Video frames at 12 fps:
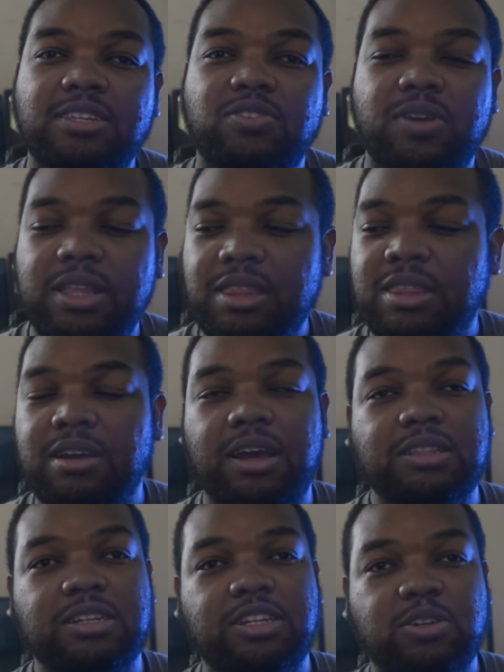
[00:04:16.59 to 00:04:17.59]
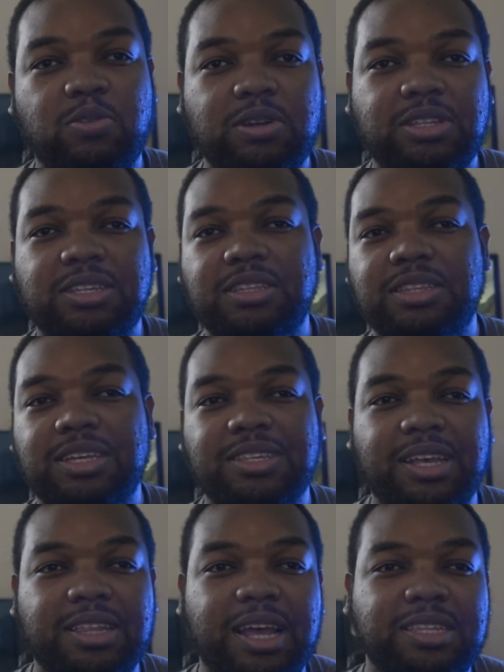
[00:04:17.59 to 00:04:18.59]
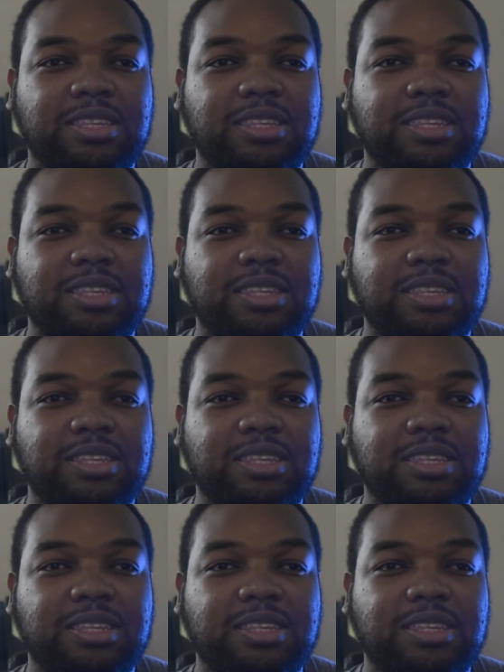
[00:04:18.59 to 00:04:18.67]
strength at the joints and things like that.